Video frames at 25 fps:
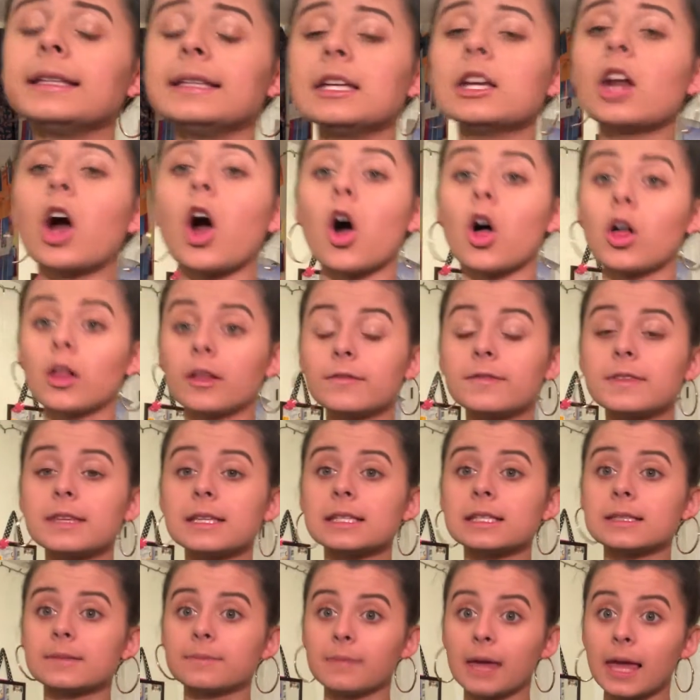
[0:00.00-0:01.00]
need all of
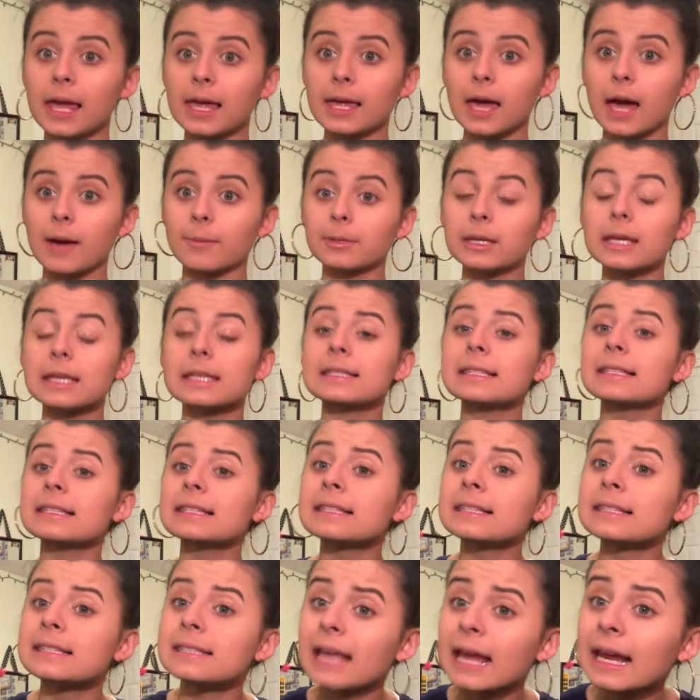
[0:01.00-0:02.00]
this makeup, because
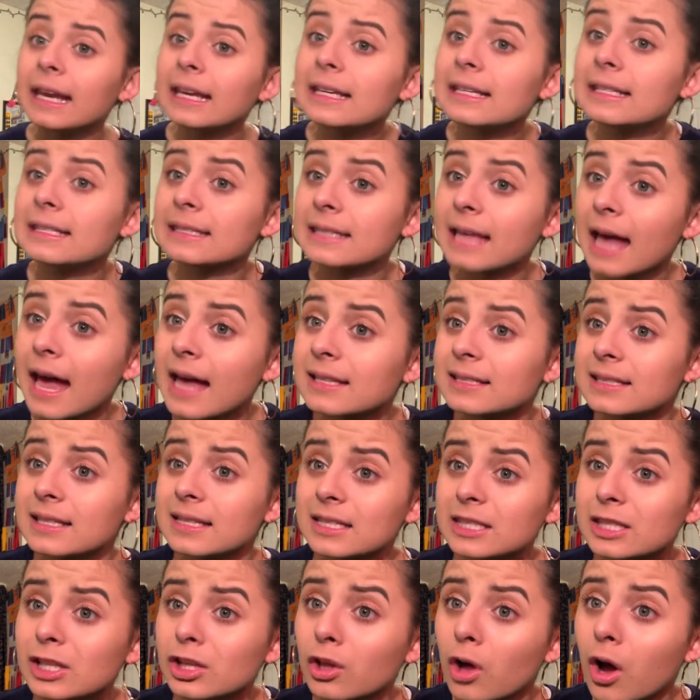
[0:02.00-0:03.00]
in Sadie's
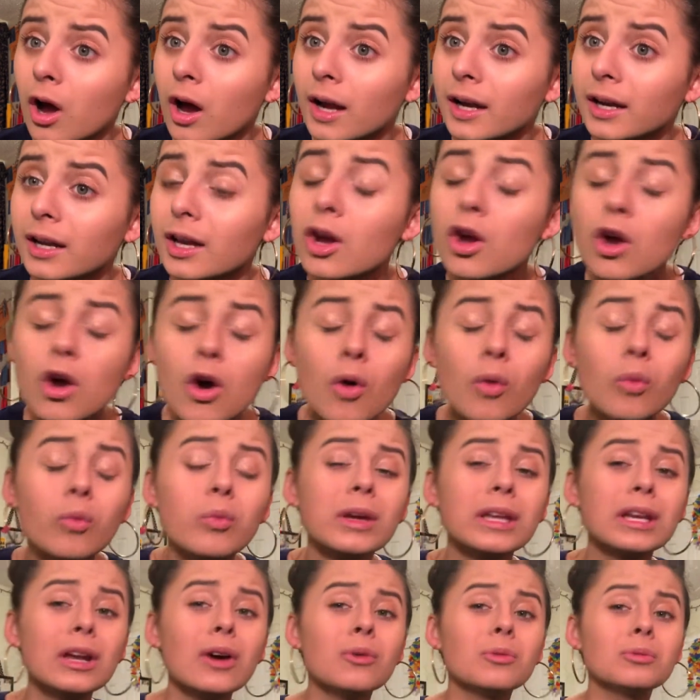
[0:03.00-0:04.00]
Sassy Salon,
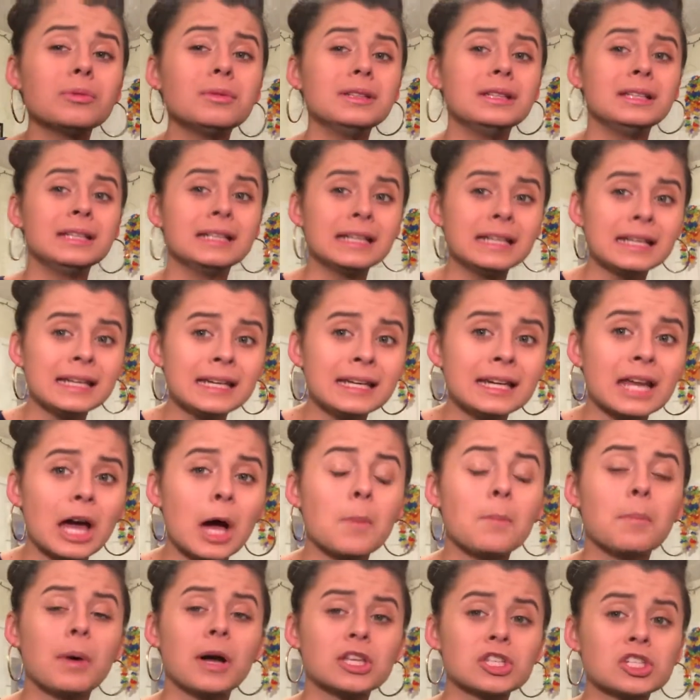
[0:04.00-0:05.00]
we don't need
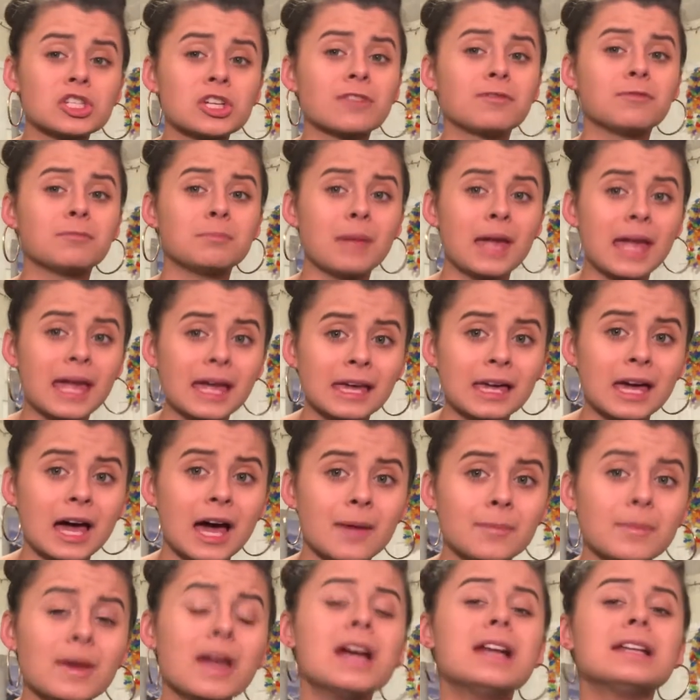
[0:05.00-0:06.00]
a bunch of
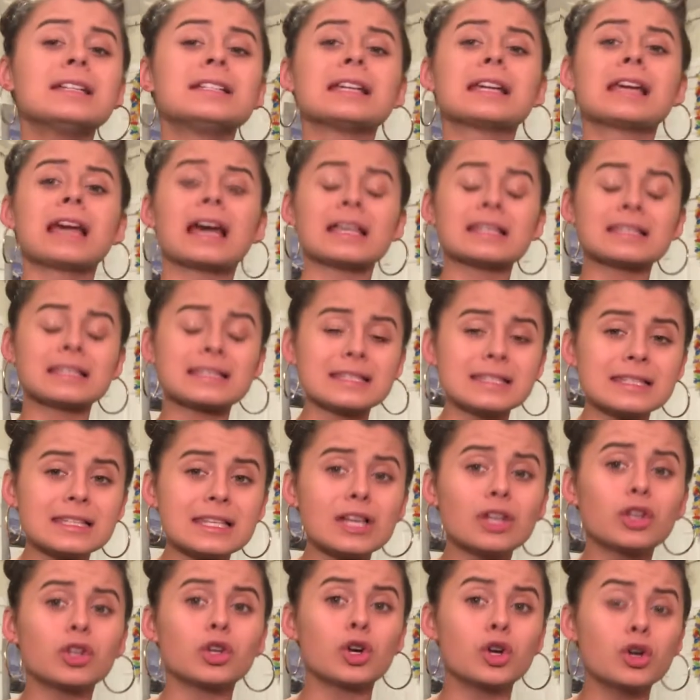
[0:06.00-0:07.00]
makeup to
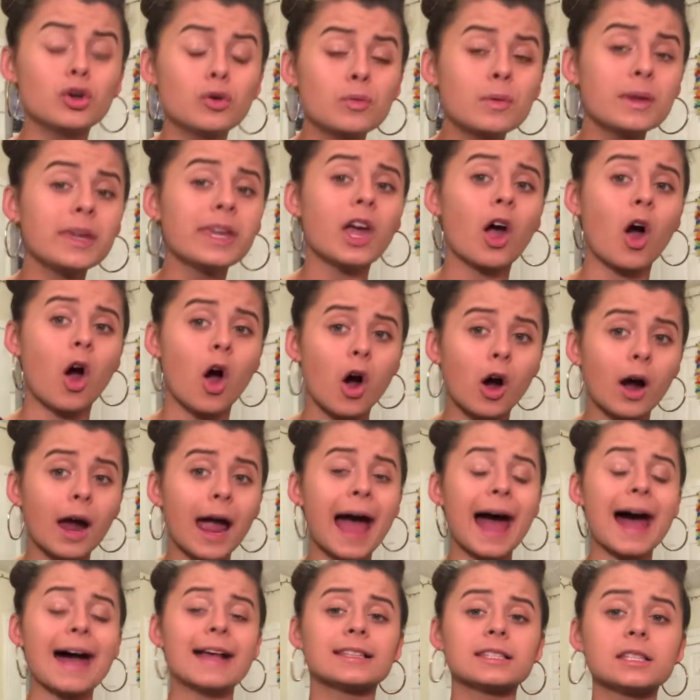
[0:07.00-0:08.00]
conceal who we
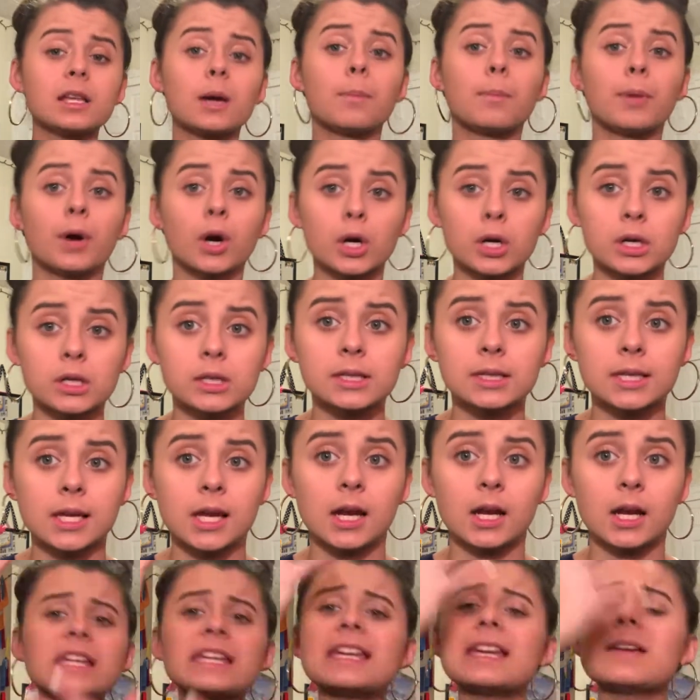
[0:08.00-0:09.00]
are as a person.
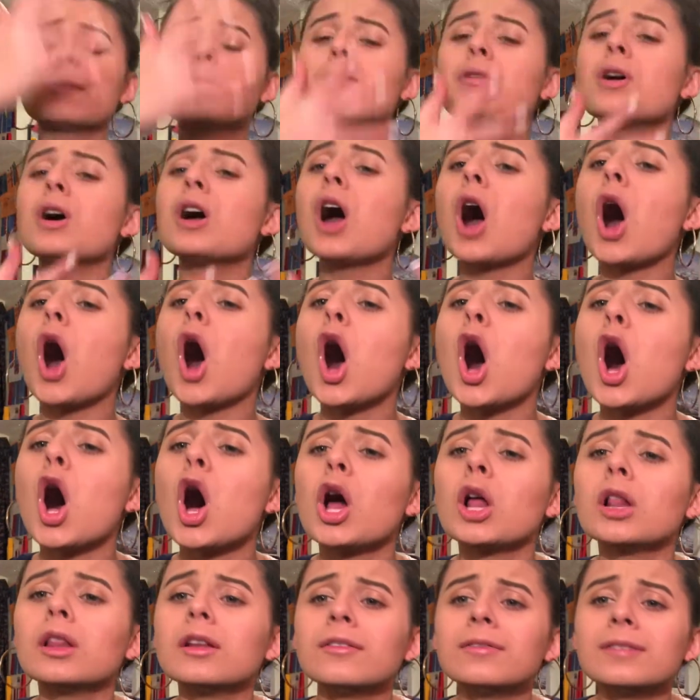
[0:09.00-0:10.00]
You can put
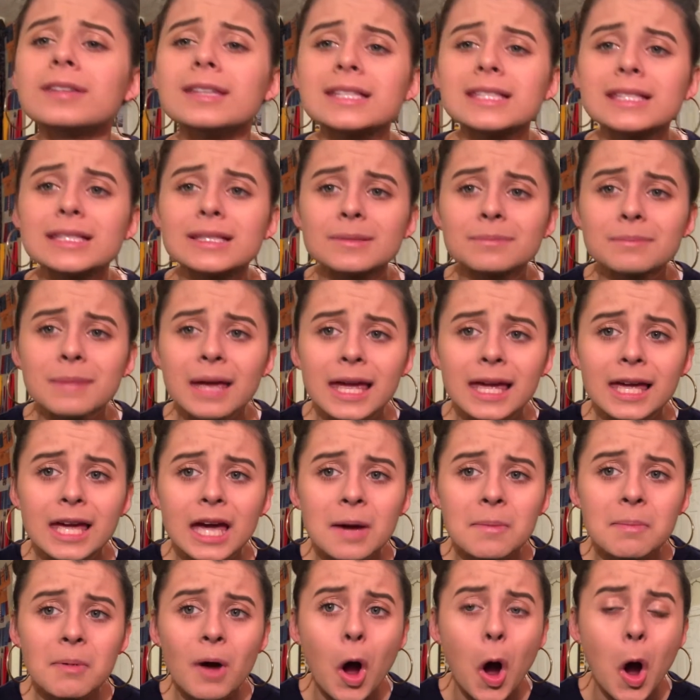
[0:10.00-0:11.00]
all of this
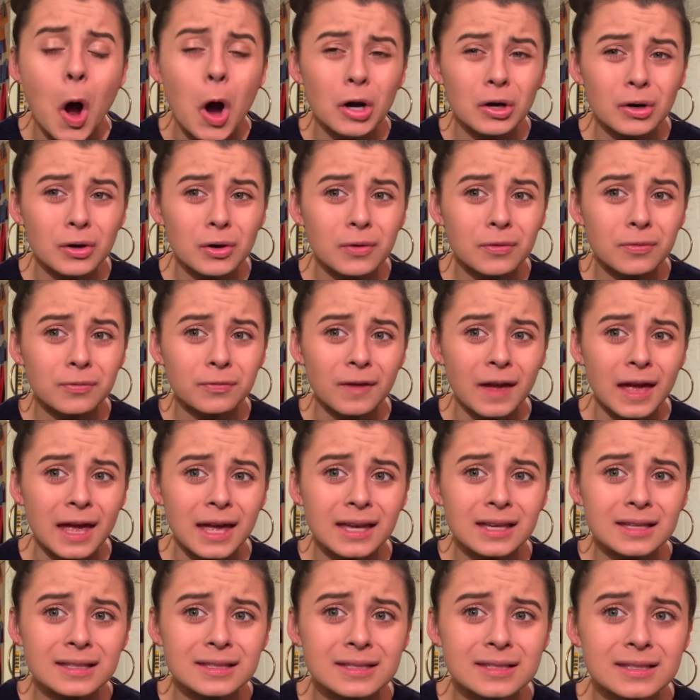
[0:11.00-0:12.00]
makeup on our
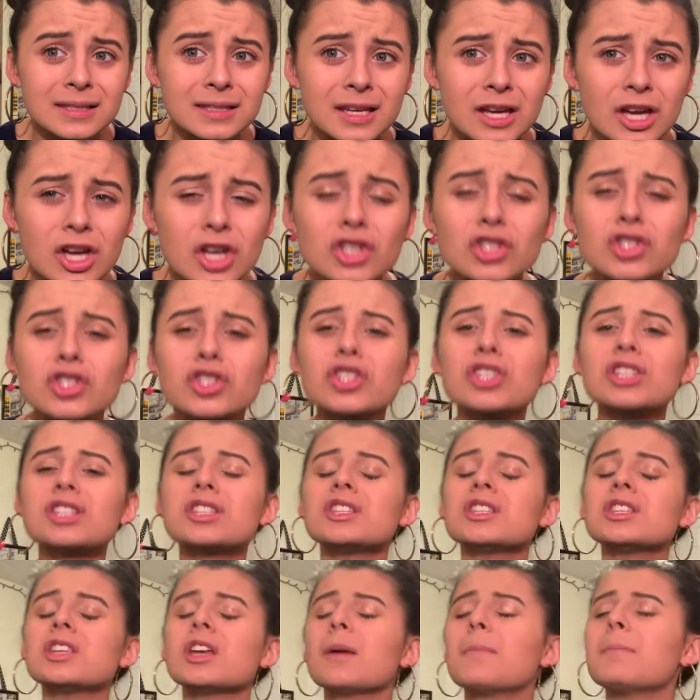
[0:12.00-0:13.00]
face
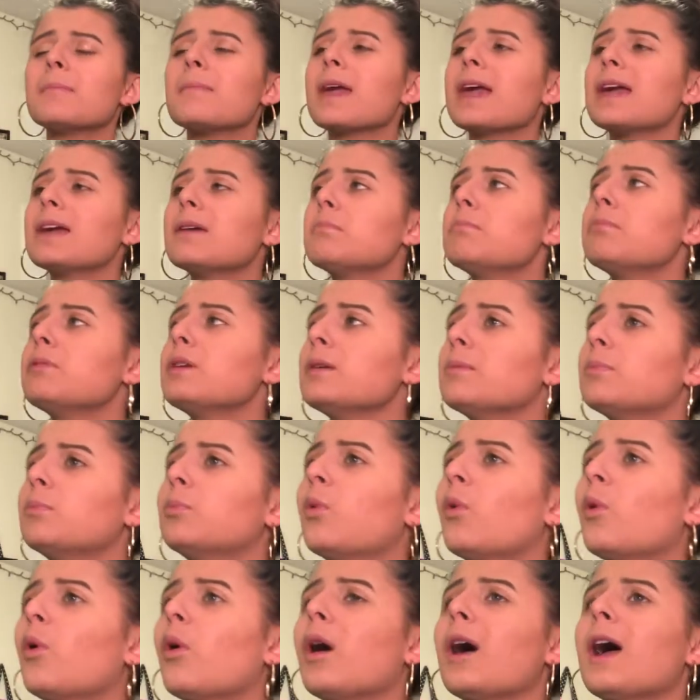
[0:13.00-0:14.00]
just to make
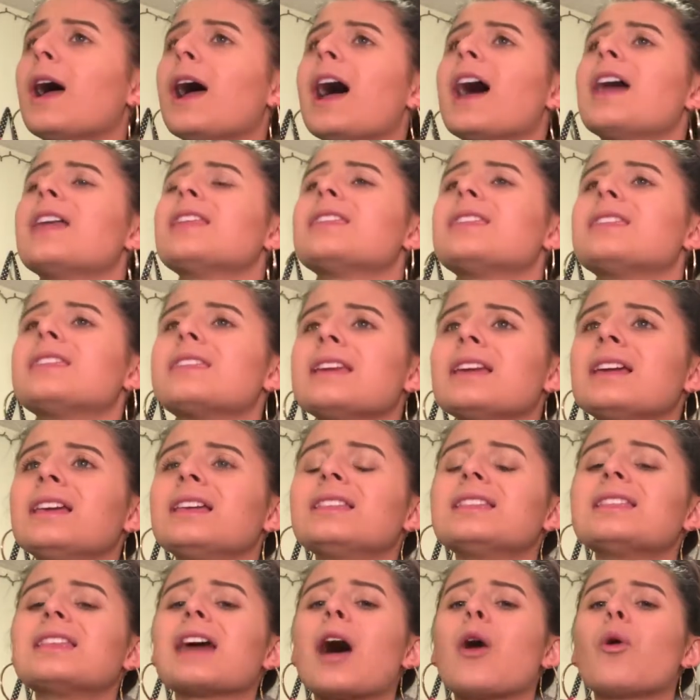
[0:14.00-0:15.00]
people
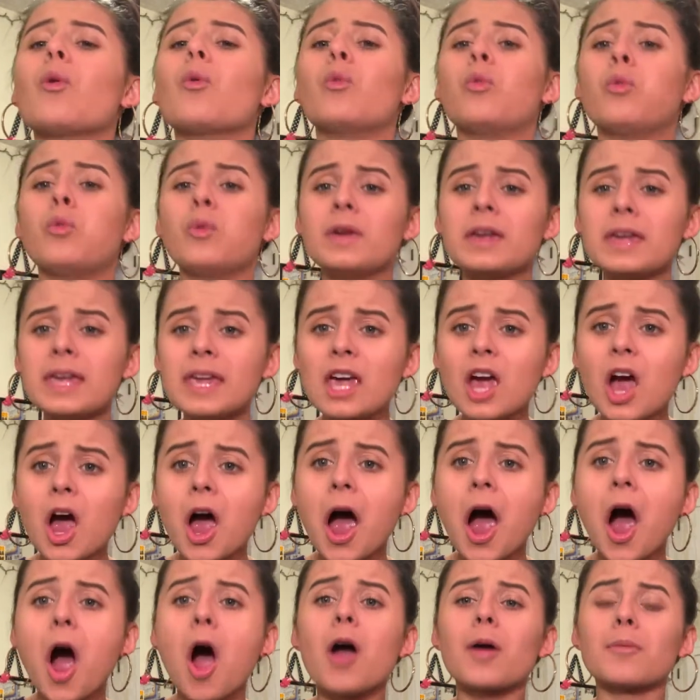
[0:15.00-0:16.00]
think that we
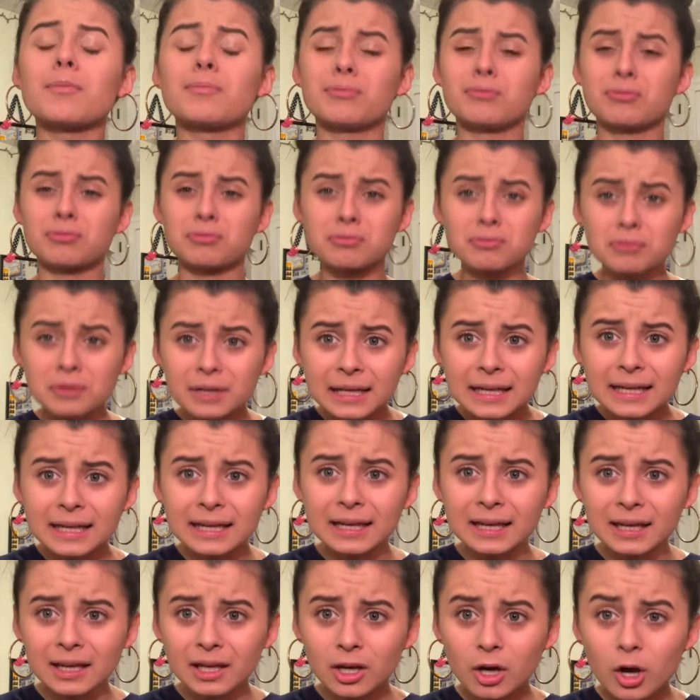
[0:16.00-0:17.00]
are
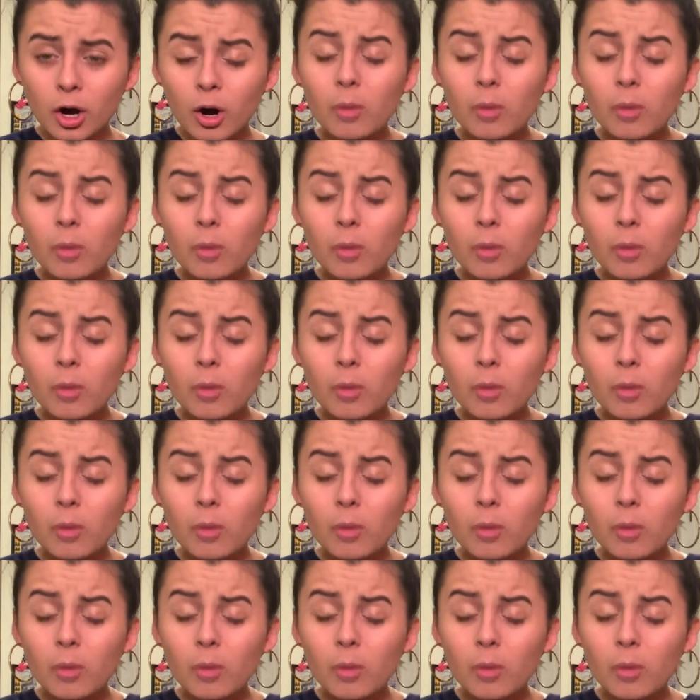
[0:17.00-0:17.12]
pretty.